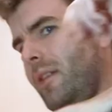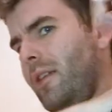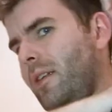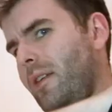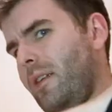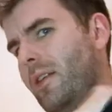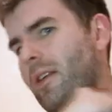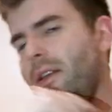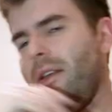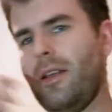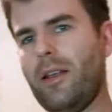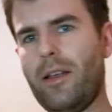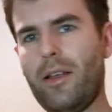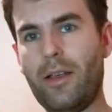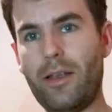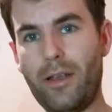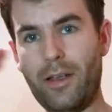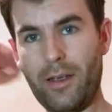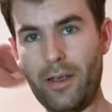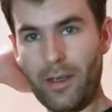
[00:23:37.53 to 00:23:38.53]

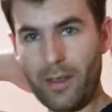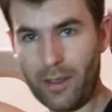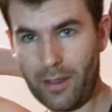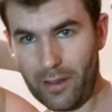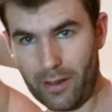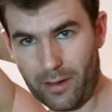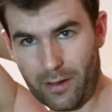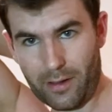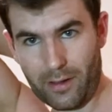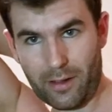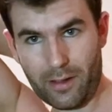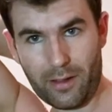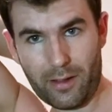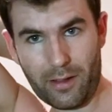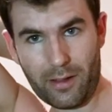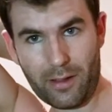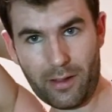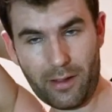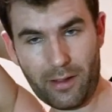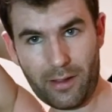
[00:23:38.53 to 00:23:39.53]

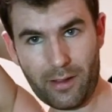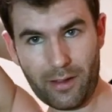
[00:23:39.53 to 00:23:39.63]
Nobody speaks.